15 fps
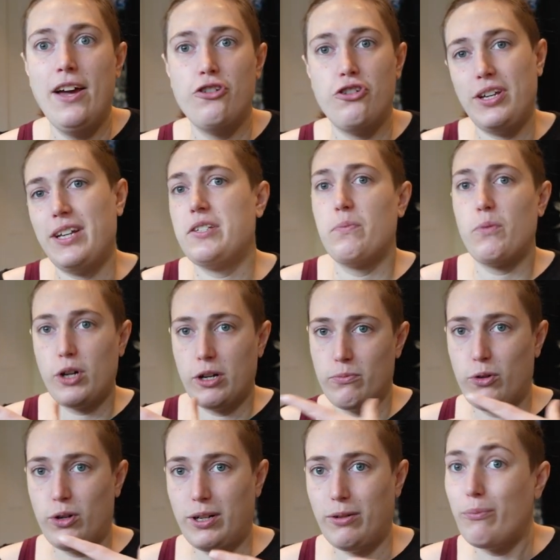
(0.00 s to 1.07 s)
she gets more and
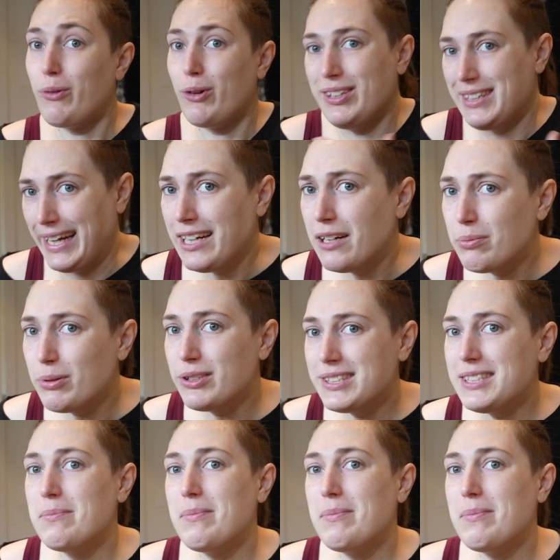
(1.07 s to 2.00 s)
more relatable to